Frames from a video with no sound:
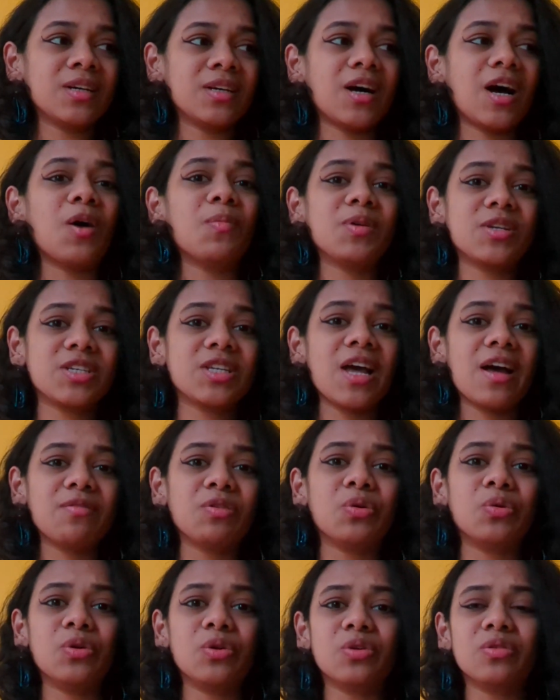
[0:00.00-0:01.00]
how much they have a
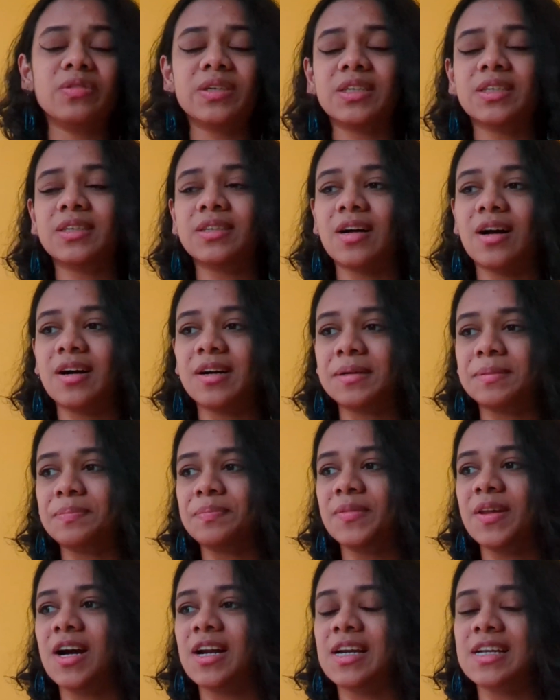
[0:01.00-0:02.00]
hold over
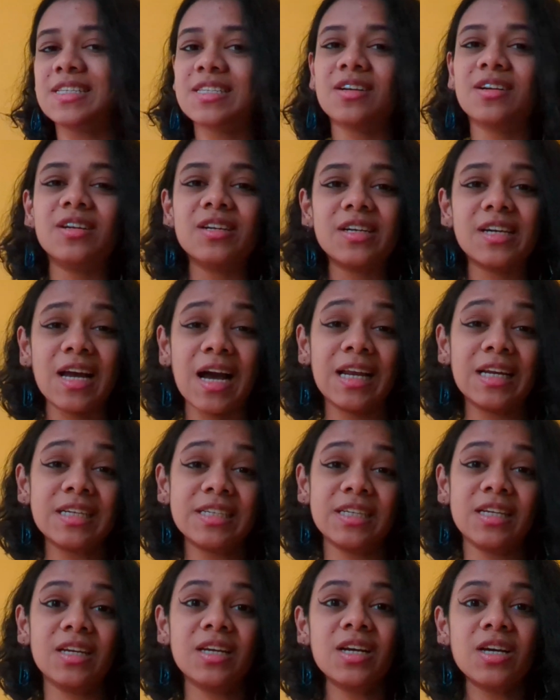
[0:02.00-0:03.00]
our external
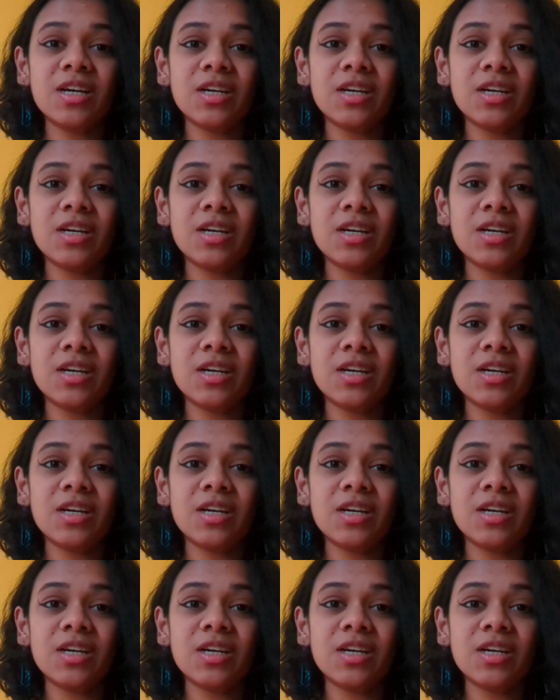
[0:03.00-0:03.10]
reality.